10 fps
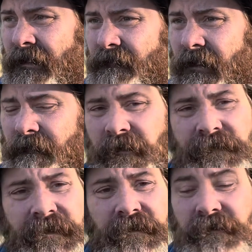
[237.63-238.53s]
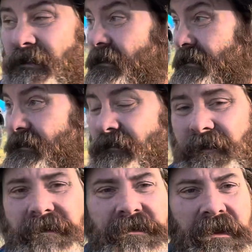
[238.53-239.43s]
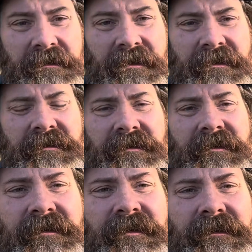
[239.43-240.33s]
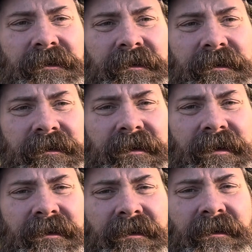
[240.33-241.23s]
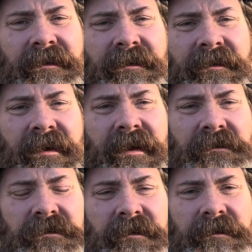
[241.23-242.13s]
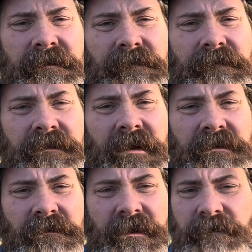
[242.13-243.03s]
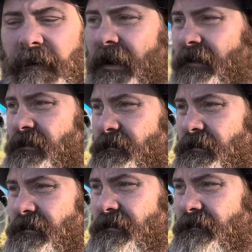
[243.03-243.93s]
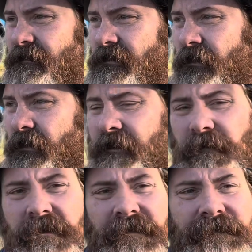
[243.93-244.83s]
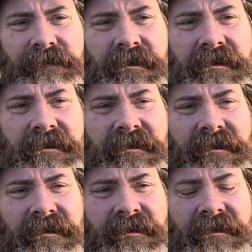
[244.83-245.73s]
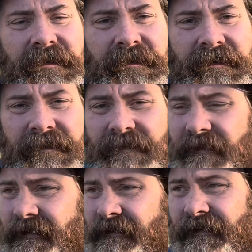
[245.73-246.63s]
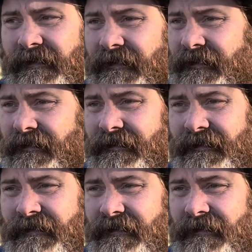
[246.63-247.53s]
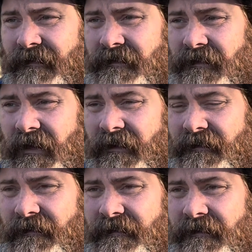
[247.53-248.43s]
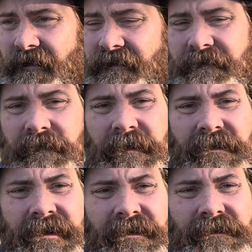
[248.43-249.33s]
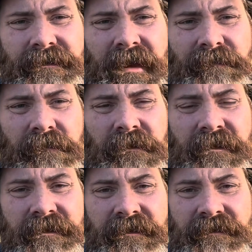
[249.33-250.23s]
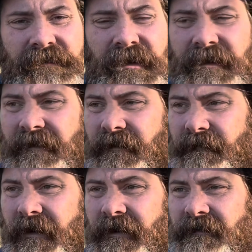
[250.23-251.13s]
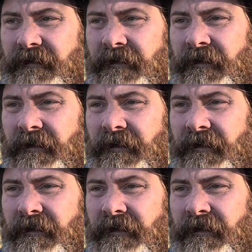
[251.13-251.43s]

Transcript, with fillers: but most vehicles aren't going to do what this thing does, know, and, and uh, that extra Sasquatch package was totally worth it for me. Uh, and, you know, I just can't say enough about how capable it is right out of the box.